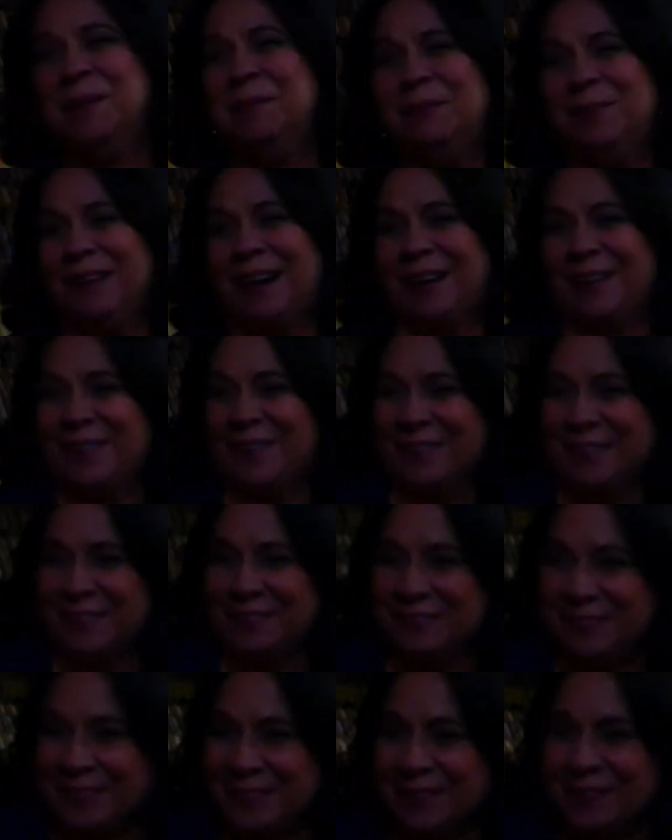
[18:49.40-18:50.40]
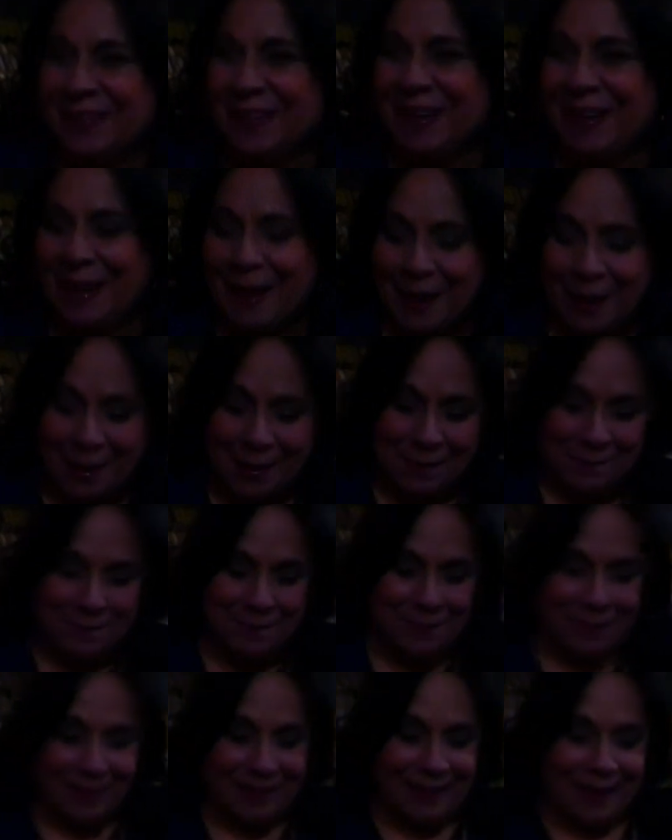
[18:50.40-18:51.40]
no more accordion for me.
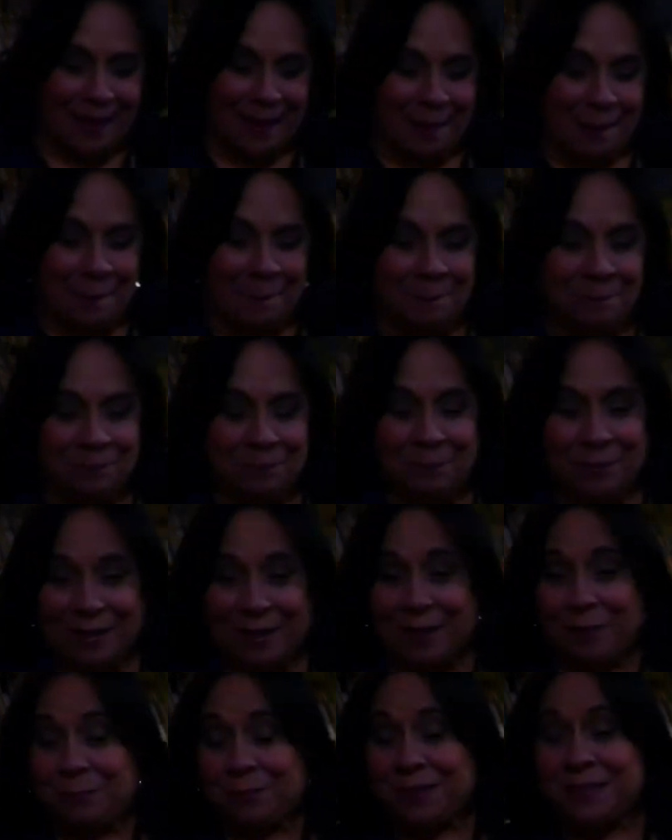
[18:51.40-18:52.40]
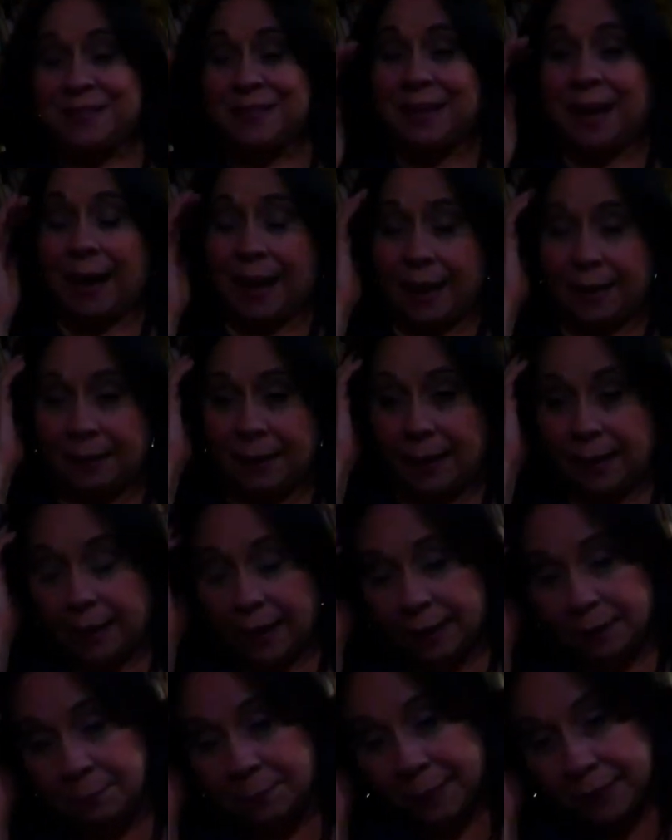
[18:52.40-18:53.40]
But um, but the reason I, I,
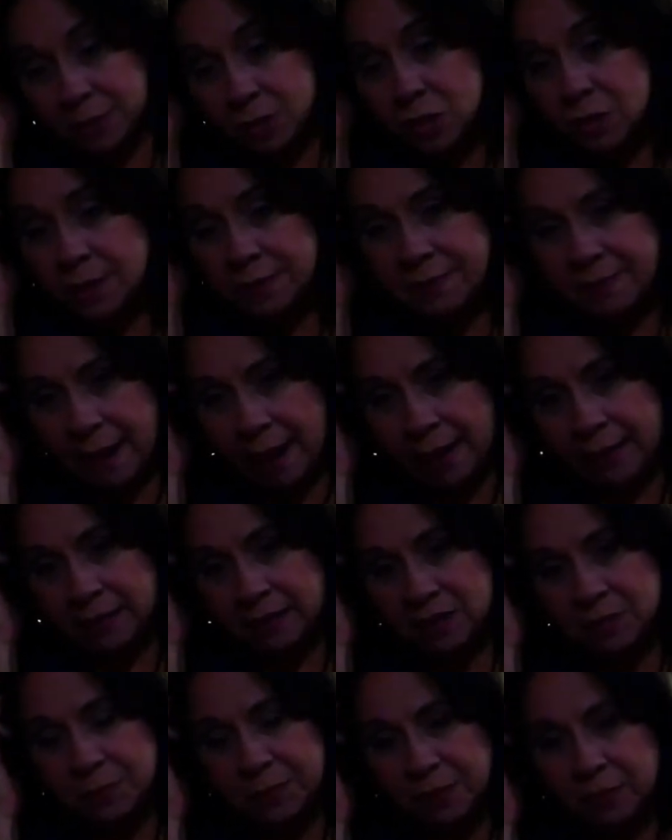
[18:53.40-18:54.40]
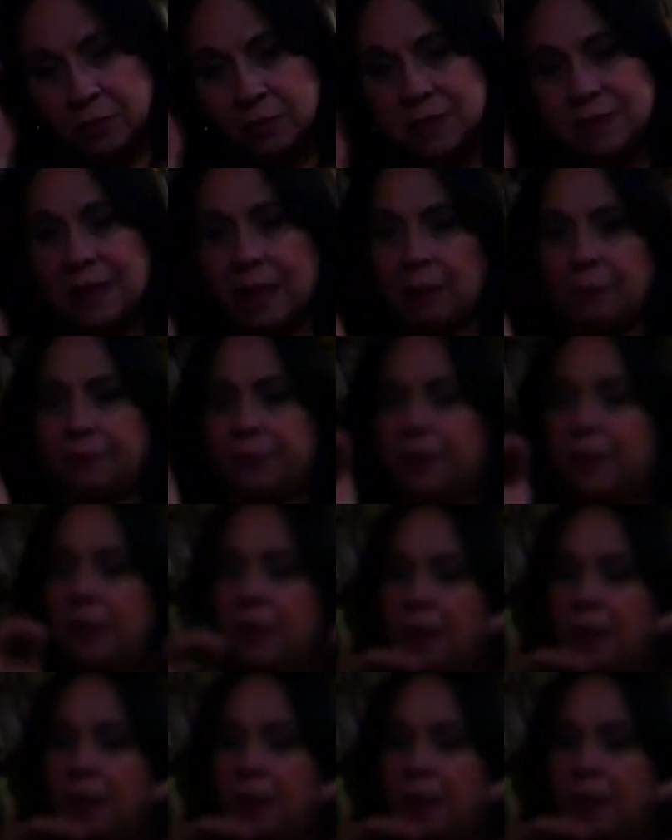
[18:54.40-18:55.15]
I mentioned that is because that